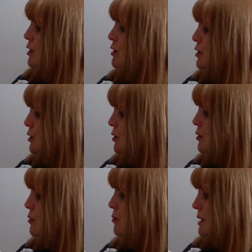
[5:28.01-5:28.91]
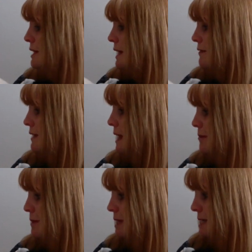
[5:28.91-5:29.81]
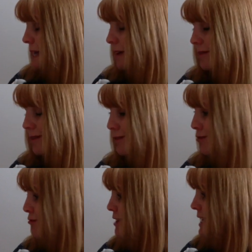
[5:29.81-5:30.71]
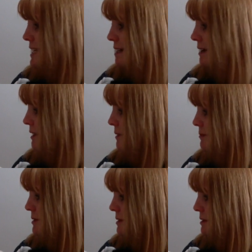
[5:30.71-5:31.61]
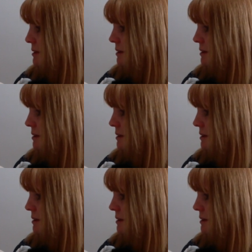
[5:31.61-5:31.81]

you will have let me down 3 times.